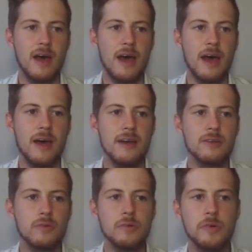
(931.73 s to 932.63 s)
And
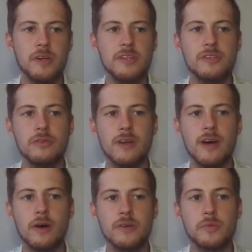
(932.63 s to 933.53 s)
what we're going to do
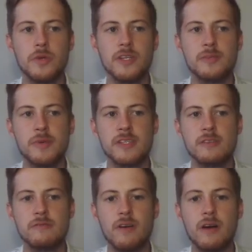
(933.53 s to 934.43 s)
now is we're going to
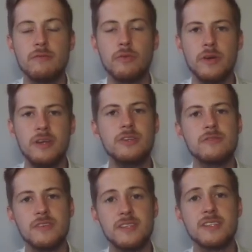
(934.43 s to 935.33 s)
specify for each
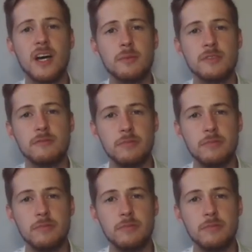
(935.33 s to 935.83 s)
of these types of